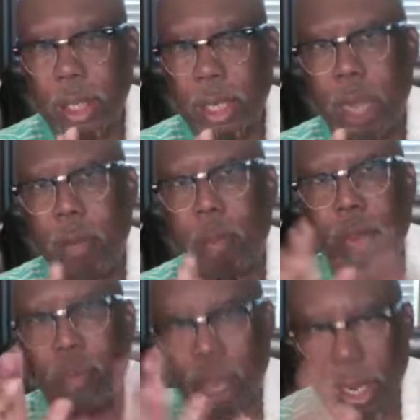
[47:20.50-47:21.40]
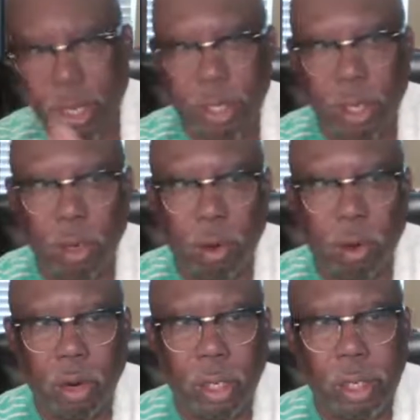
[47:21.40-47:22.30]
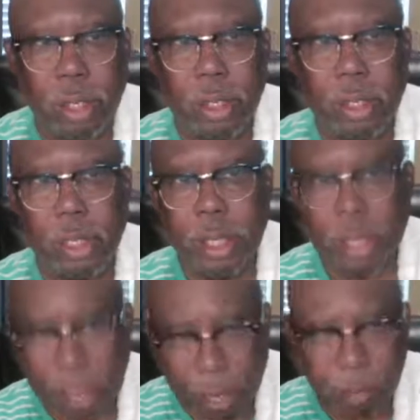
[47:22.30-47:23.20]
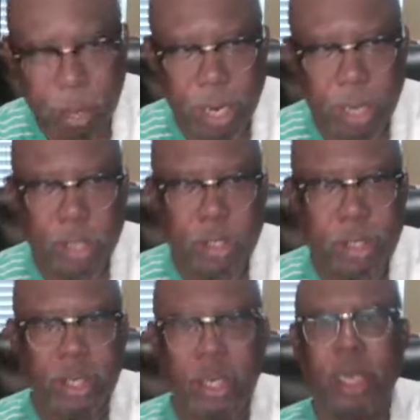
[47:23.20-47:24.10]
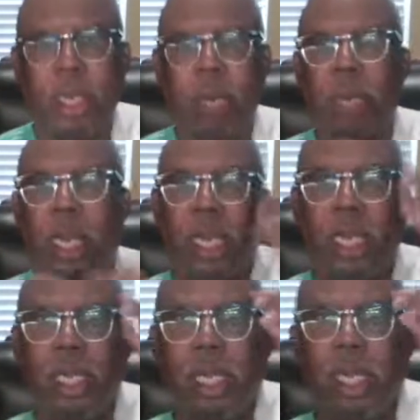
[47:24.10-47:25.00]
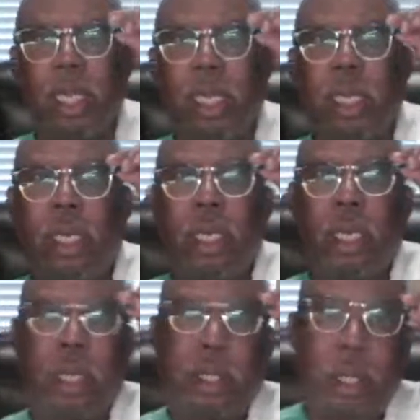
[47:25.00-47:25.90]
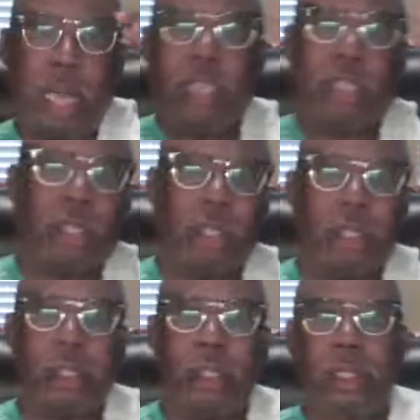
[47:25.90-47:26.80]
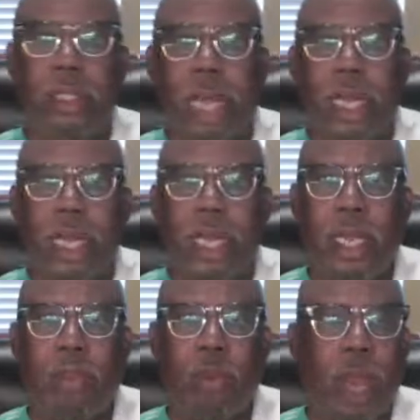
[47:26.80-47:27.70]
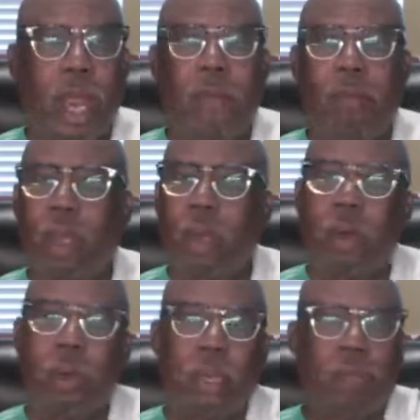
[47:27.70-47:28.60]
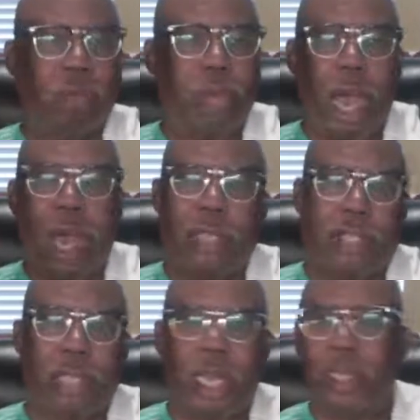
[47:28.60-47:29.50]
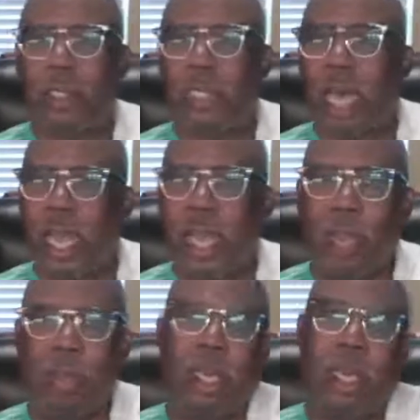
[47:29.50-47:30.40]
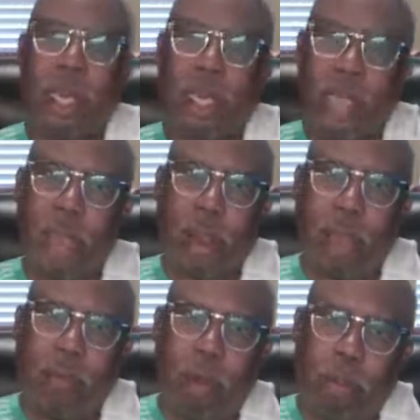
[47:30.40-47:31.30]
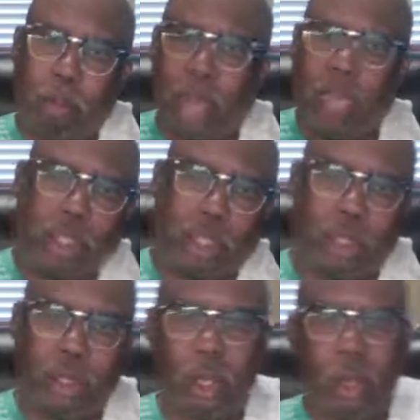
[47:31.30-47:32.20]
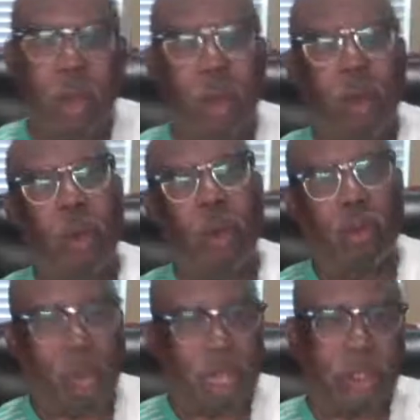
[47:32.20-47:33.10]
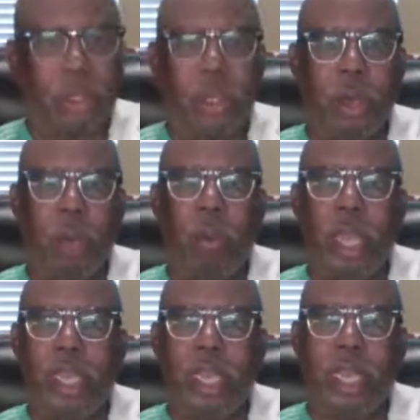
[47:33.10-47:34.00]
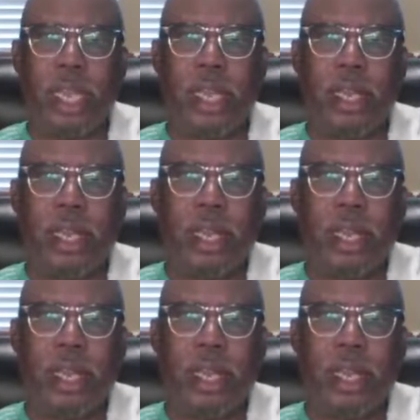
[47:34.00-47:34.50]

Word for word: And we thank you, Lord. And amen and amen. Next Sunday, 12 noon, if God say the same, and y'all have a blessed rest of your weekend